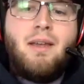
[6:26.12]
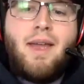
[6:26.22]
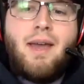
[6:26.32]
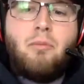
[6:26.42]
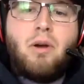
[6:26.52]

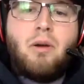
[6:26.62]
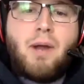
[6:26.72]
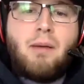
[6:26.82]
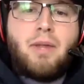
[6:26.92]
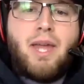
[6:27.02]
and we'll
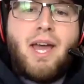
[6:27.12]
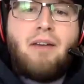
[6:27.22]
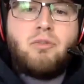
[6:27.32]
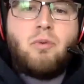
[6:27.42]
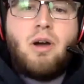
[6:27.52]
probably have
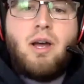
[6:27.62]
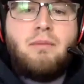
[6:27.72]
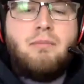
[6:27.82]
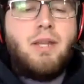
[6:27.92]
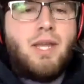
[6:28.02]

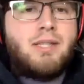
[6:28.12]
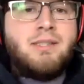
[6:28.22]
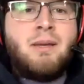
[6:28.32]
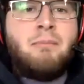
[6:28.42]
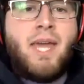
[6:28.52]
Juwan in
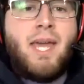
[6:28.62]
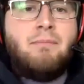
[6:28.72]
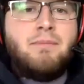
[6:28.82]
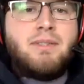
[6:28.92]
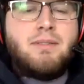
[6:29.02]
some
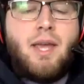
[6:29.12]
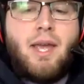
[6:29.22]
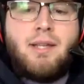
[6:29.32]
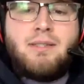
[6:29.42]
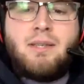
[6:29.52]
games
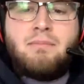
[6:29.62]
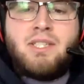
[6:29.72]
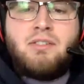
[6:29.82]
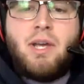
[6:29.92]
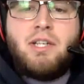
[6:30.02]
and some
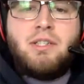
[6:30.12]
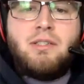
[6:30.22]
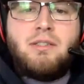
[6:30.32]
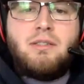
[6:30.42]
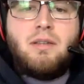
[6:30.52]

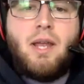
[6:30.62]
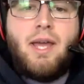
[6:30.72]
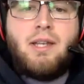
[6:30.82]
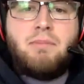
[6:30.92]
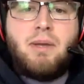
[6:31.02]
situations,
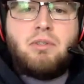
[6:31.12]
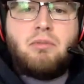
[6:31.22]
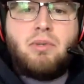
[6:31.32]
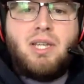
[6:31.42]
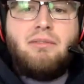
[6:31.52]
and to be able to
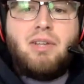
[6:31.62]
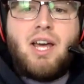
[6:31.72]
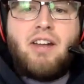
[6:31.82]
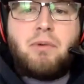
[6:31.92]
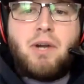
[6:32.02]
relieve a
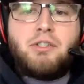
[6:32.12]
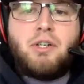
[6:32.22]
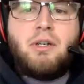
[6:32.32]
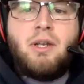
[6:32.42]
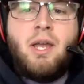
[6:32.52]
lot of pressure.